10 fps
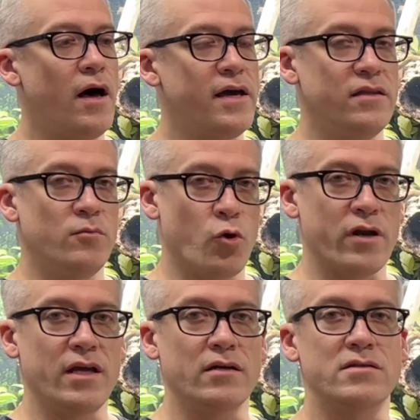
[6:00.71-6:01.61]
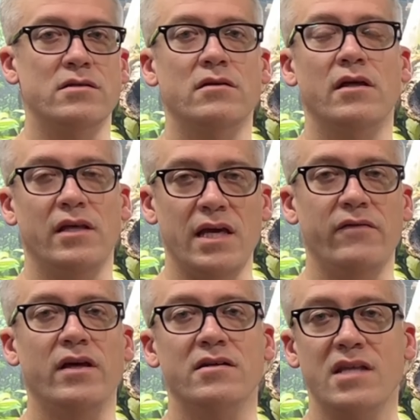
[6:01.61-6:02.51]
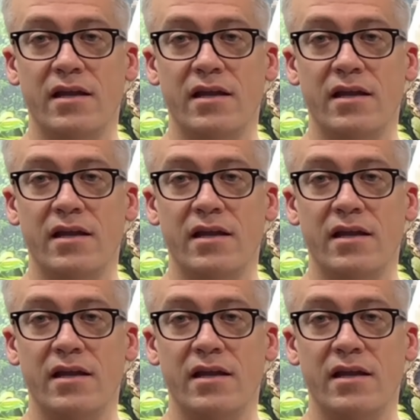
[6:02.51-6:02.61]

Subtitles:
in the mornings, in the evenings, and at